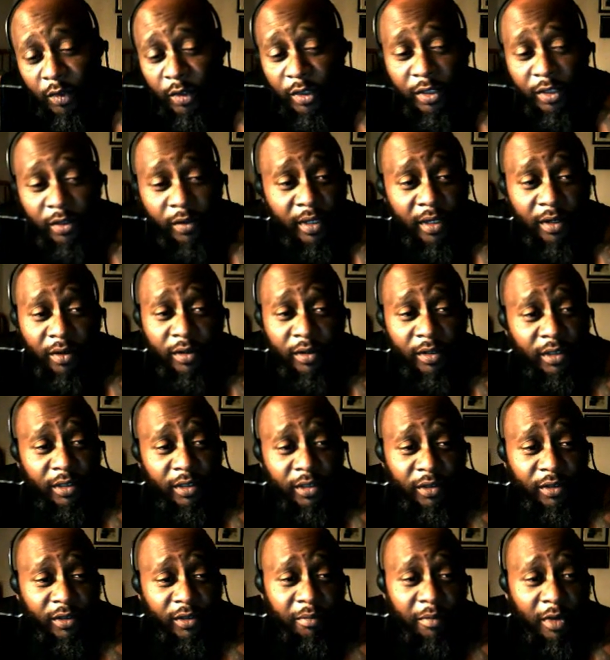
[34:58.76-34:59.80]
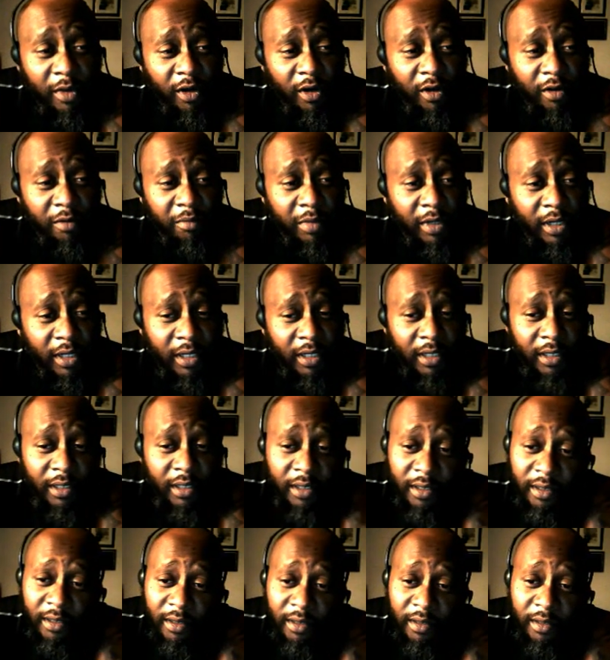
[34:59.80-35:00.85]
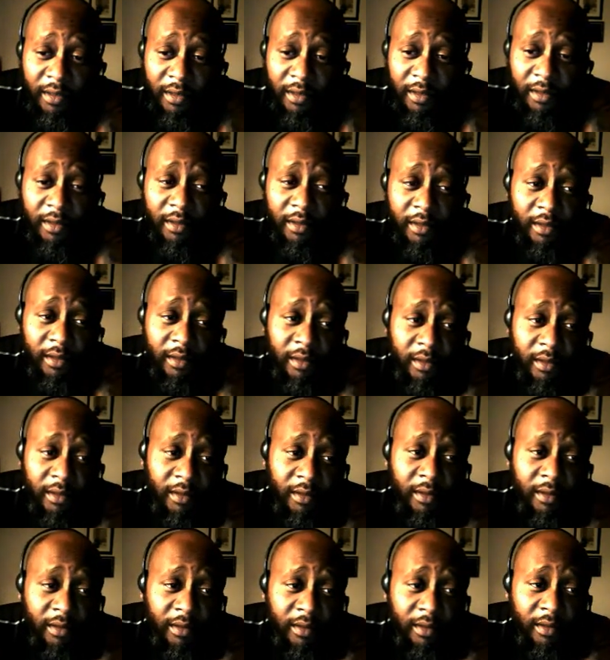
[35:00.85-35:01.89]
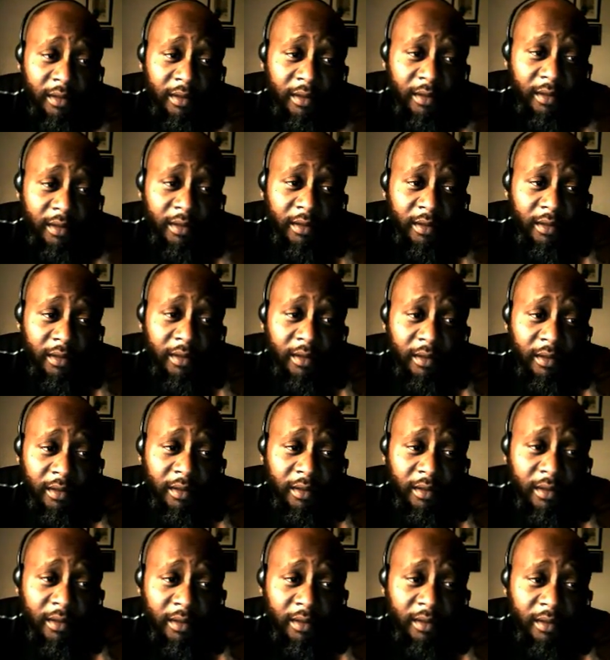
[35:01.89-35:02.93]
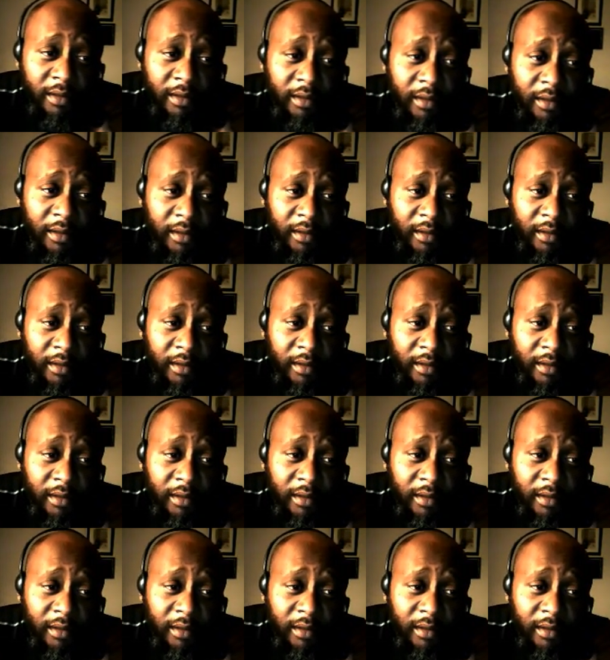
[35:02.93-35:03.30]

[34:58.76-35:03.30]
Is there any on your computer? I know you chat a lot, and you said nobody